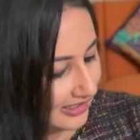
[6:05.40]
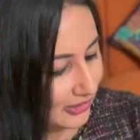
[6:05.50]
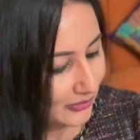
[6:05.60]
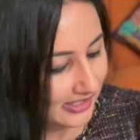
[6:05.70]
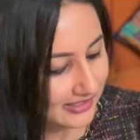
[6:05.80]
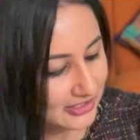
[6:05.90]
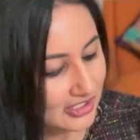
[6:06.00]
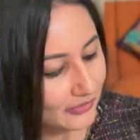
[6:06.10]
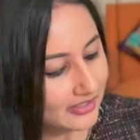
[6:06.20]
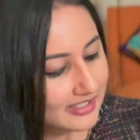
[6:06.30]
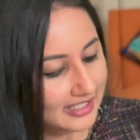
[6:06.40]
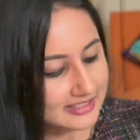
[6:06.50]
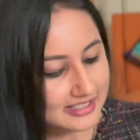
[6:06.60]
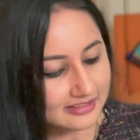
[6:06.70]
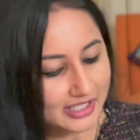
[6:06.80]
Okay, so now the
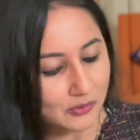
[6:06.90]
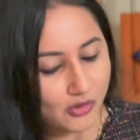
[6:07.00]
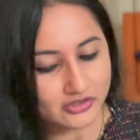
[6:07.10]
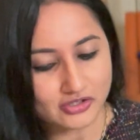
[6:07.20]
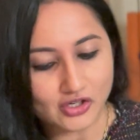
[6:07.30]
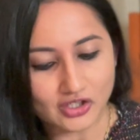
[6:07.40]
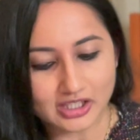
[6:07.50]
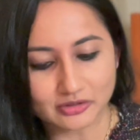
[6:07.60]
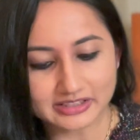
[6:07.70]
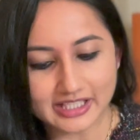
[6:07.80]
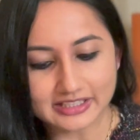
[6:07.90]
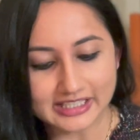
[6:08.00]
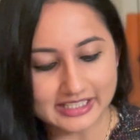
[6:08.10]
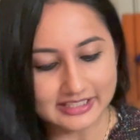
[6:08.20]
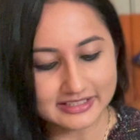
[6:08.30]
next thing that I want to call out then
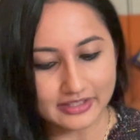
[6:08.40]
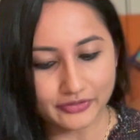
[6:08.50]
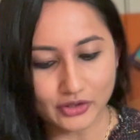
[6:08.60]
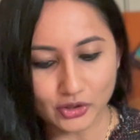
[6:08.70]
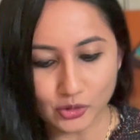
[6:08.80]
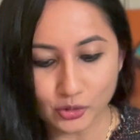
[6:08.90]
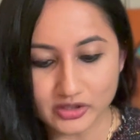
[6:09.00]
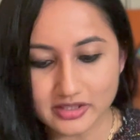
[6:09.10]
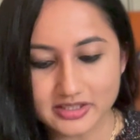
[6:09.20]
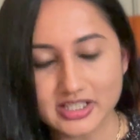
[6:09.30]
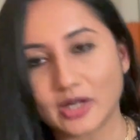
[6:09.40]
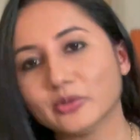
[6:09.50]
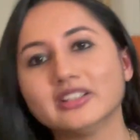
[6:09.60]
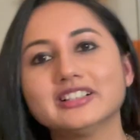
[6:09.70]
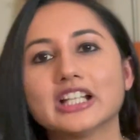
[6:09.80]
is the hooded towel.